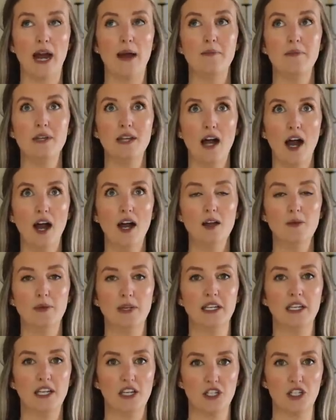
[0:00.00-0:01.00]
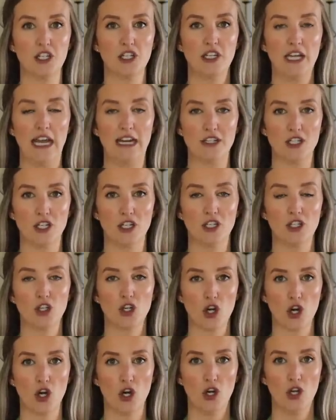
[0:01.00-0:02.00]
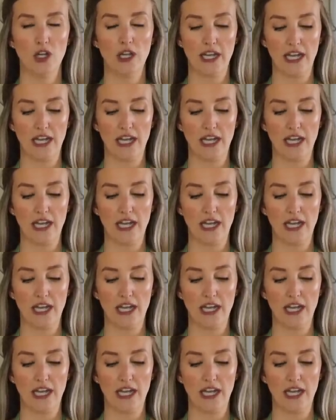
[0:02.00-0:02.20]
I'm not a big kitchen gadget girl.